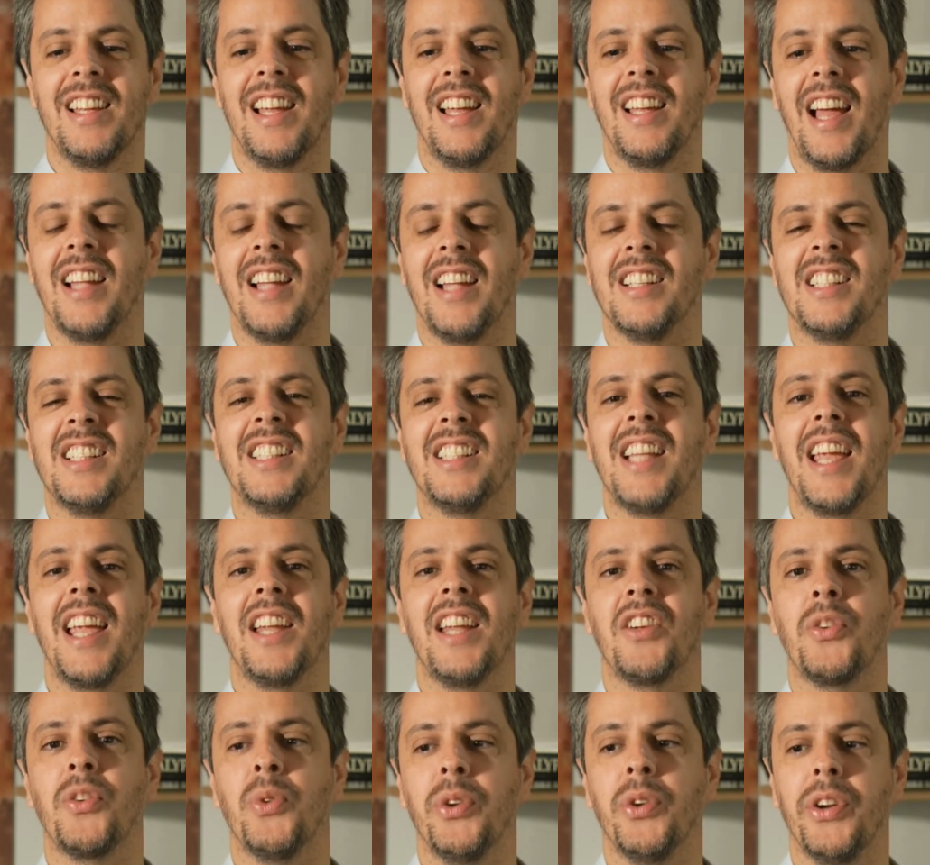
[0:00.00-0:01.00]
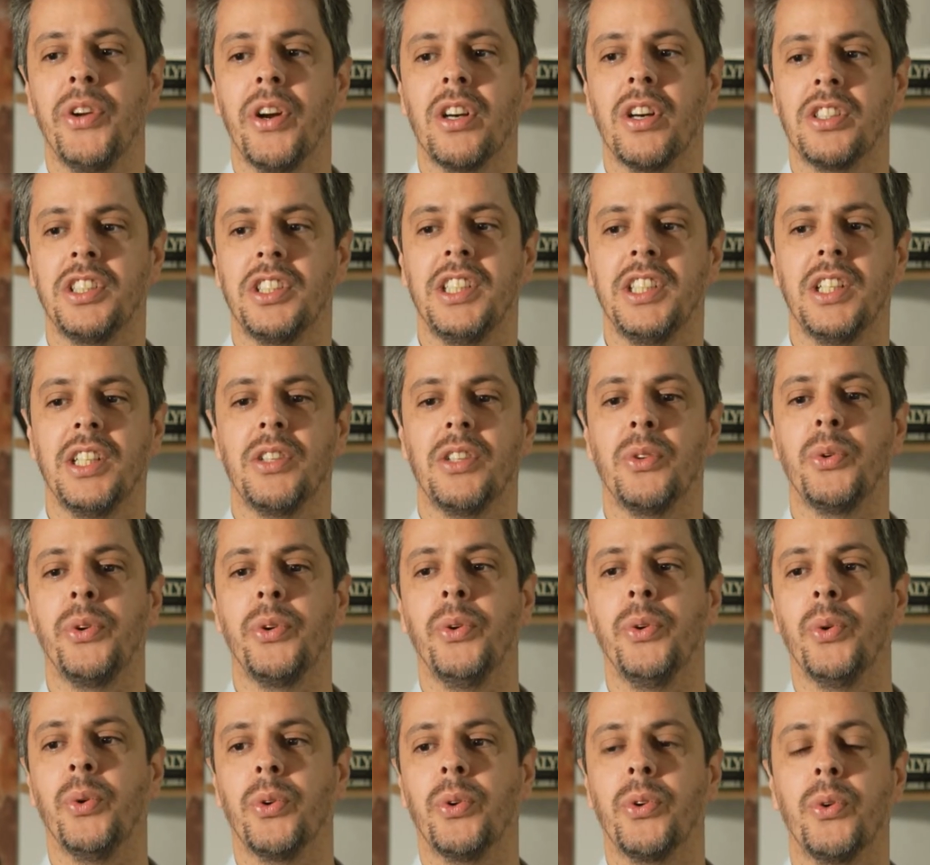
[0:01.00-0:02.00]
insane
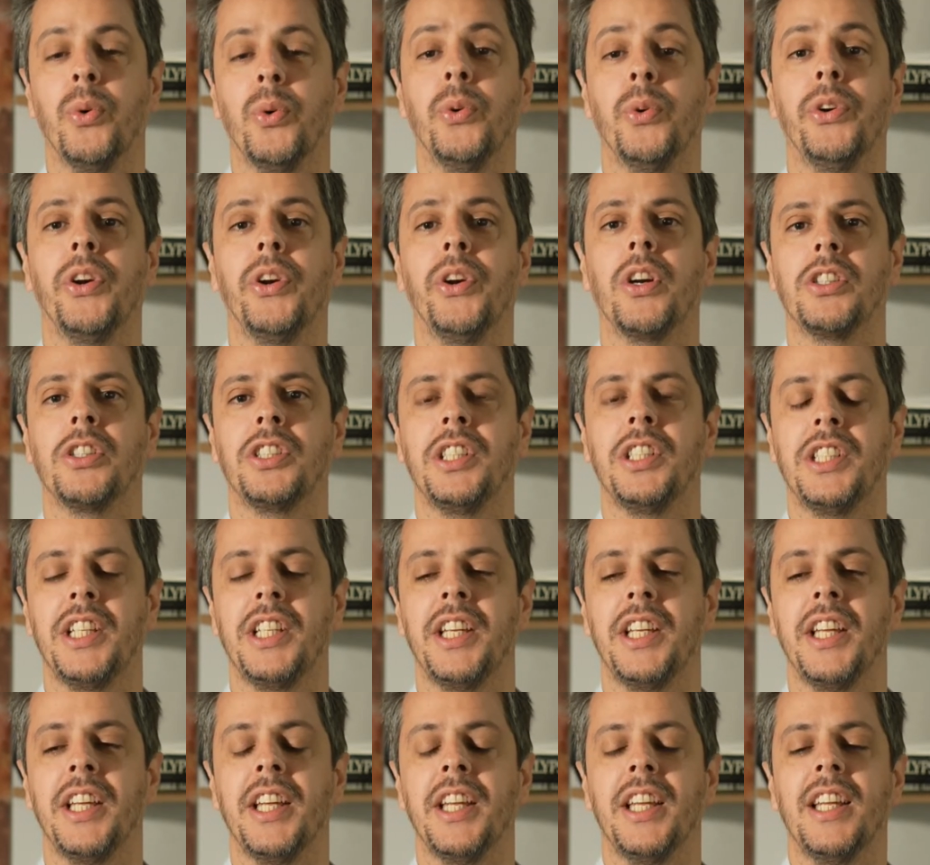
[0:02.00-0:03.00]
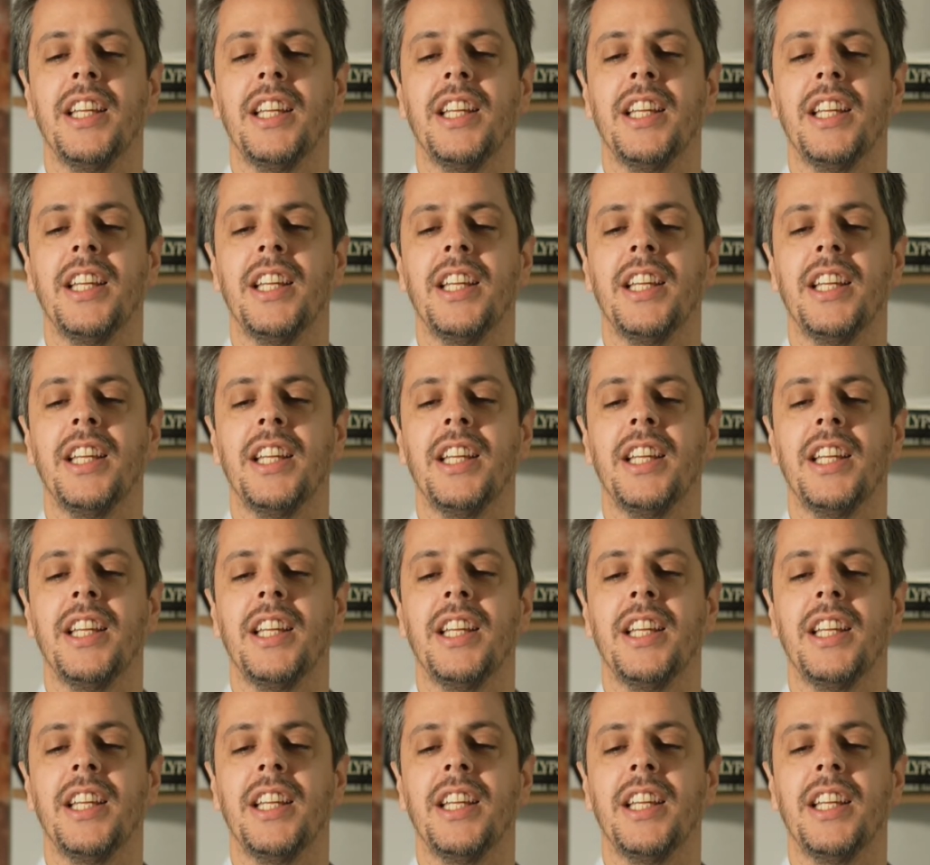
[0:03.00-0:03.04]
curiosity.